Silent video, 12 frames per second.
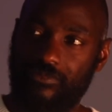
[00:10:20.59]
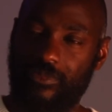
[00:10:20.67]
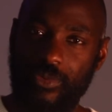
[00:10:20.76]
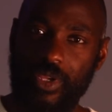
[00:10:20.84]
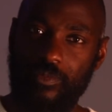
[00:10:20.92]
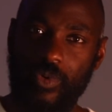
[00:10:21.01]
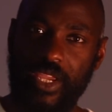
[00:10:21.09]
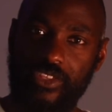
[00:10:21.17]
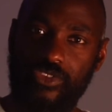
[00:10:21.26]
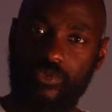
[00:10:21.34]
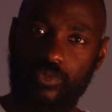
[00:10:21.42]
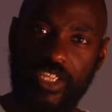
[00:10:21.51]

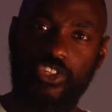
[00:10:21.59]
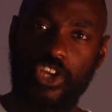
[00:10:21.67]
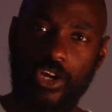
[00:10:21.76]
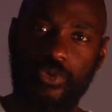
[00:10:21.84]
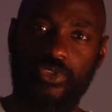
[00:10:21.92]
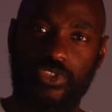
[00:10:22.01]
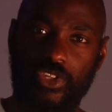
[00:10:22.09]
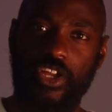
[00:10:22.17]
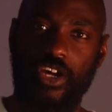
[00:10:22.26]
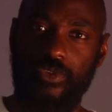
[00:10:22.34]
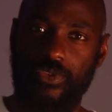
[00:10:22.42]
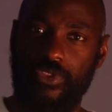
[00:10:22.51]
we chose to
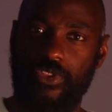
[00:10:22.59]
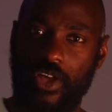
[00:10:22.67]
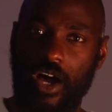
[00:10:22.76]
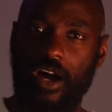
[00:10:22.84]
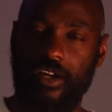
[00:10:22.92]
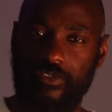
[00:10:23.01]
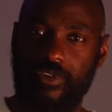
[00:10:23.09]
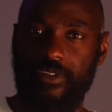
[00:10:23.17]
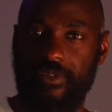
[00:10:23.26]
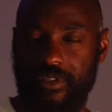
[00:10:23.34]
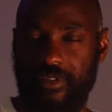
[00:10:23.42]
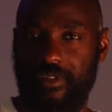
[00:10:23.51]
go the hard road.